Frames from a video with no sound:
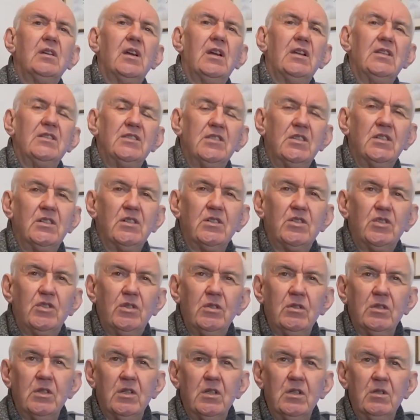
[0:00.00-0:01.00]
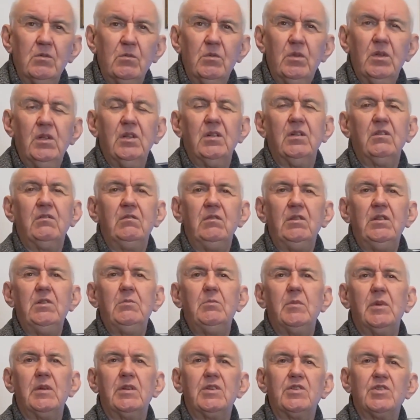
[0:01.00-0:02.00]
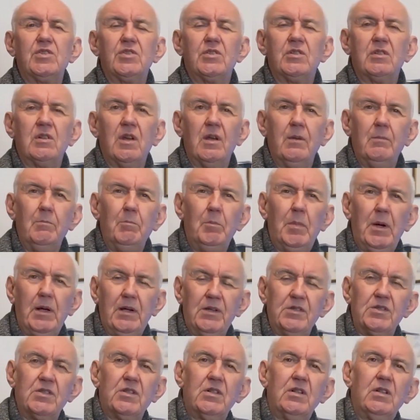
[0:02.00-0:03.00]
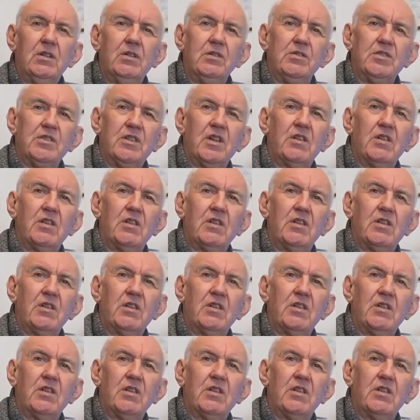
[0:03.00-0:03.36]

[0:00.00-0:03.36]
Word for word: antenna tuner will only match unbalanced loads.